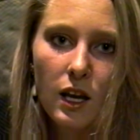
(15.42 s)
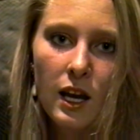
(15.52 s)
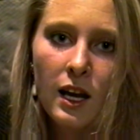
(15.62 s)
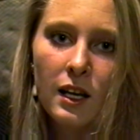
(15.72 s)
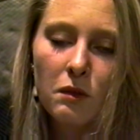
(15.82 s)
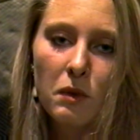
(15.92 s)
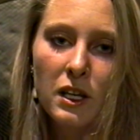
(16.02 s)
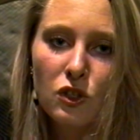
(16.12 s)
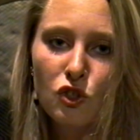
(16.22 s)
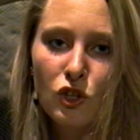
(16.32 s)
and my
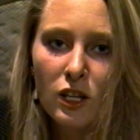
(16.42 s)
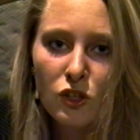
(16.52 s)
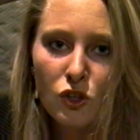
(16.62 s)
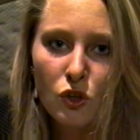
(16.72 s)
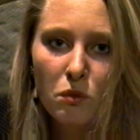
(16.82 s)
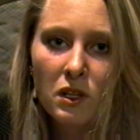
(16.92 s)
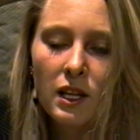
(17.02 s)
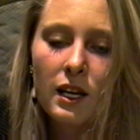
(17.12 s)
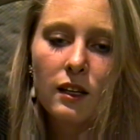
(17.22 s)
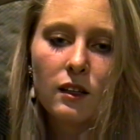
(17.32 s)
instructor told me
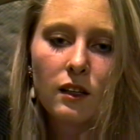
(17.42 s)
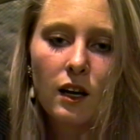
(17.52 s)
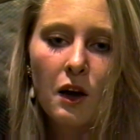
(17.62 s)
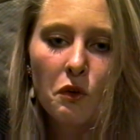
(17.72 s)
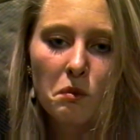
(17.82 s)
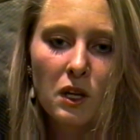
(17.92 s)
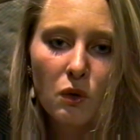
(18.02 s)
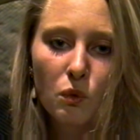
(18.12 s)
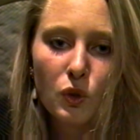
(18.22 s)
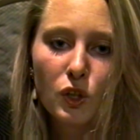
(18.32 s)
that I would make a
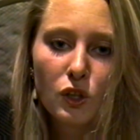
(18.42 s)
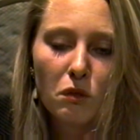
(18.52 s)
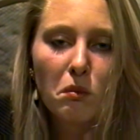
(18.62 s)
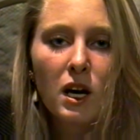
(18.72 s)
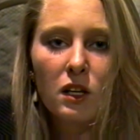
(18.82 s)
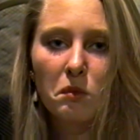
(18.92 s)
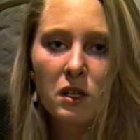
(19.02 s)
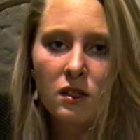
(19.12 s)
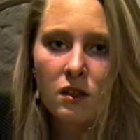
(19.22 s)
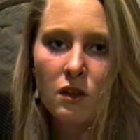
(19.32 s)
really good model
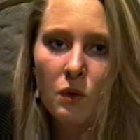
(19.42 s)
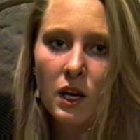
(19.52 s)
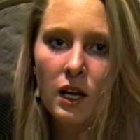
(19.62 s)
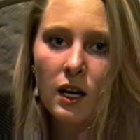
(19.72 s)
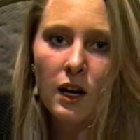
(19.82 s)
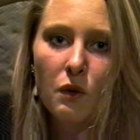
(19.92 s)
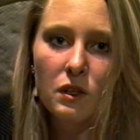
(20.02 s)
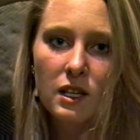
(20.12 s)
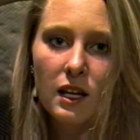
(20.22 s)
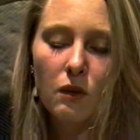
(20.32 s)
because of the way I
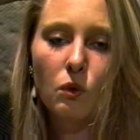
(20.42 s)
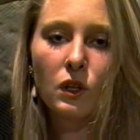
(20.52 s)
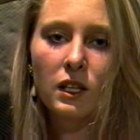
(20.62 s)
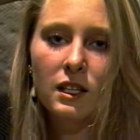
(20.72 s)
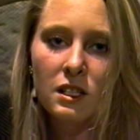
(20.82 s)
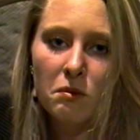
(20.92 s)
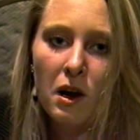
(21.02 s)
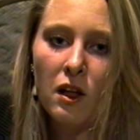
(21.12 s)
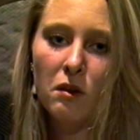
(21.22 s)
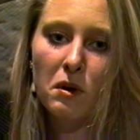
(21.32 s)
always had a really nice
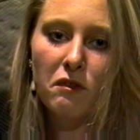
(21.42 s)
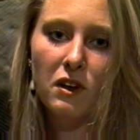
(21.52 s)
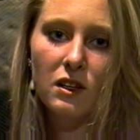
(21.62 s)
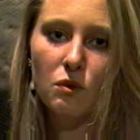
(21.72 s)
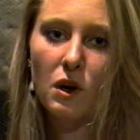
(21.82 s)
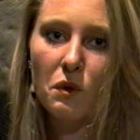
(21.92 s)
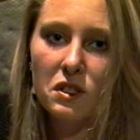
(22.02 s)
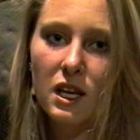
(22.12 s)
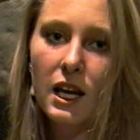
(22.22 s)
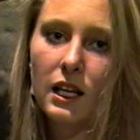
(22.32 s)
smile on my face while I was
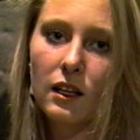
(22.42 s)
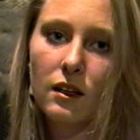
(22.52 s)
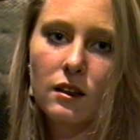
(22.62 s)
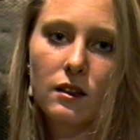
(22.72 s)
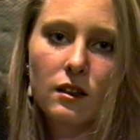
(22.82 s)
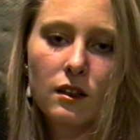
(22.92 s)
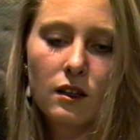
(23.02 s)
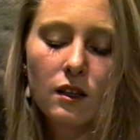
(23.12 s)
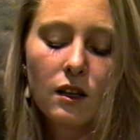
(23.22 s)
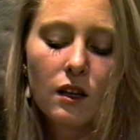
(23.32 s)
skating.
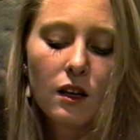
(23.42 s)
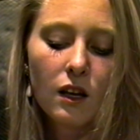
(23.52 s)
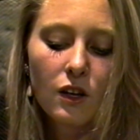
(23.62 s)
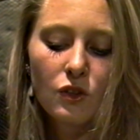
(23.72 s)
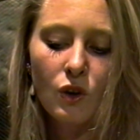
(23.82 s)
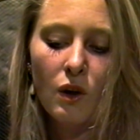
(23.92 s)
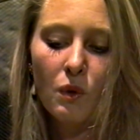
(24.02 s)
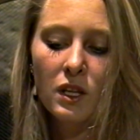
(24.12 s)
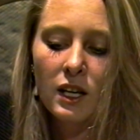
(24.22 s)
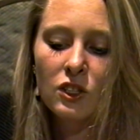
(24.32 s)
So I
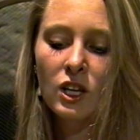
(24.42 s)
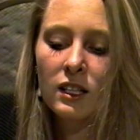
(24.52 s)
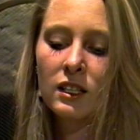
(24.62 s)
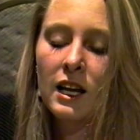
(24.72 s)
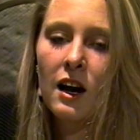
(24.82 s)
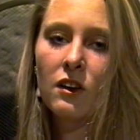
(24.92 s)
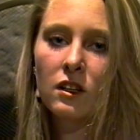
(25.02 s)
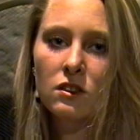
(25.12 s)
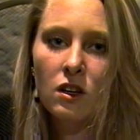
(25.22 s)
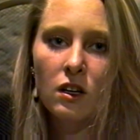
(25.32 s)
went and I checked it out, and I
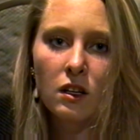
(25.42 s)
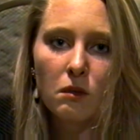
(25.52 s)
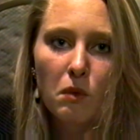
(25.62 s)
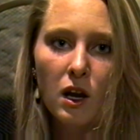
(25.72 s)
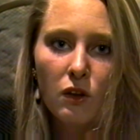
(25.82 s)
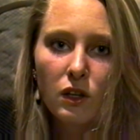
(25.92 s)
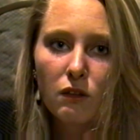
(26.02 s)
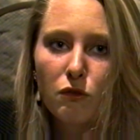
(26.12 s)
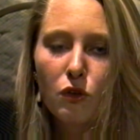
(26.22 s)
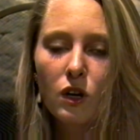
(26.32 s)
started modeling
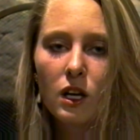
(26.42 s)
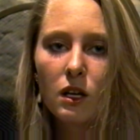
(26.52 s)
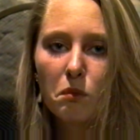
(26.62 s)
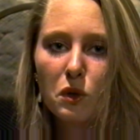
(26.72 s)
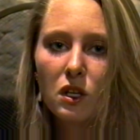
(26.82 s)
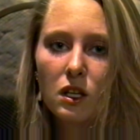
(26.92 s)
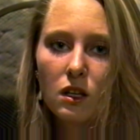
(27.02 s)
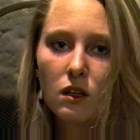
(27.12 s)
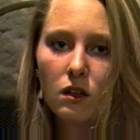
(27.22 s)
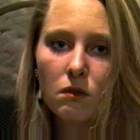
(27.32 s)
for a beauty
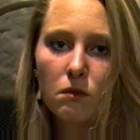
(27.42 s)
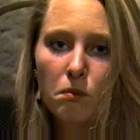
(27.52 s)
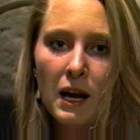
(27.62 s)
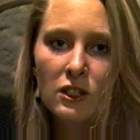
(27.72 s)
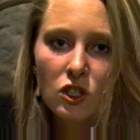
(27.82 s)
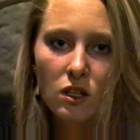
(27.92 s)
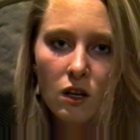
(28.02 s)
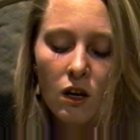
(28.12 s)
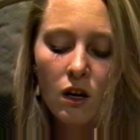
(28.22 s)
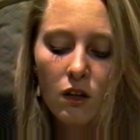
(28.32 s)
pageant
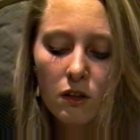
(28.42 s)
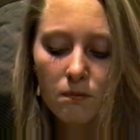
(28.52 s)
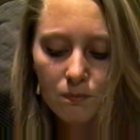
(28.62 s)
called